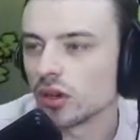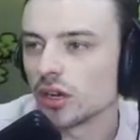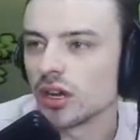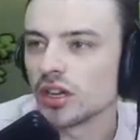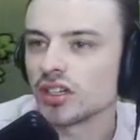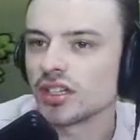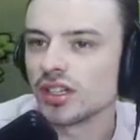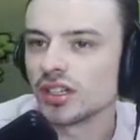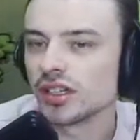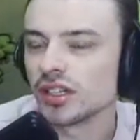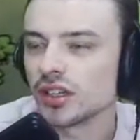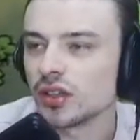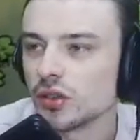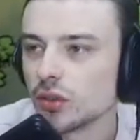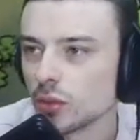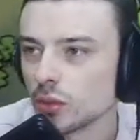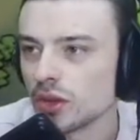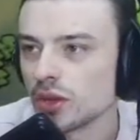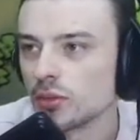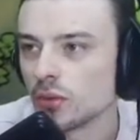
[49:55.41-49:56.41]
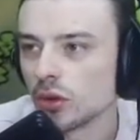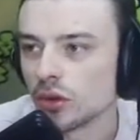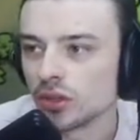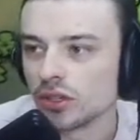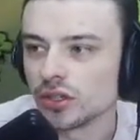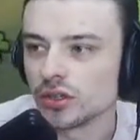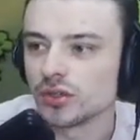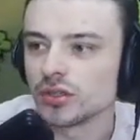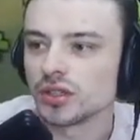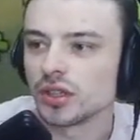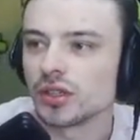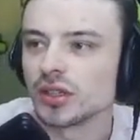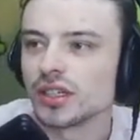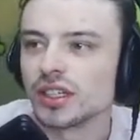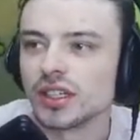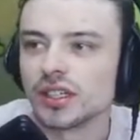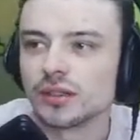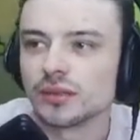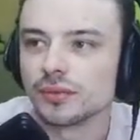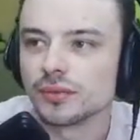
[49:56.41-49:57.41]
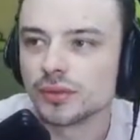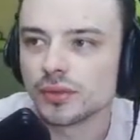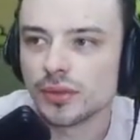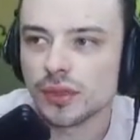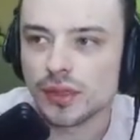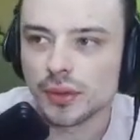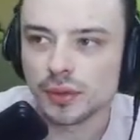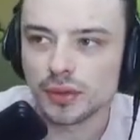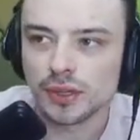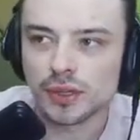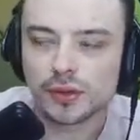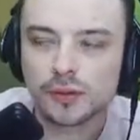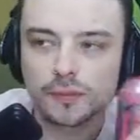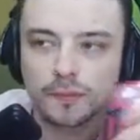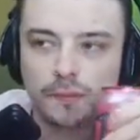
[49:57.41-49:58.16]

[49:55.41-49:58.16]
I just need like three more, dude. It's all I need. There we go.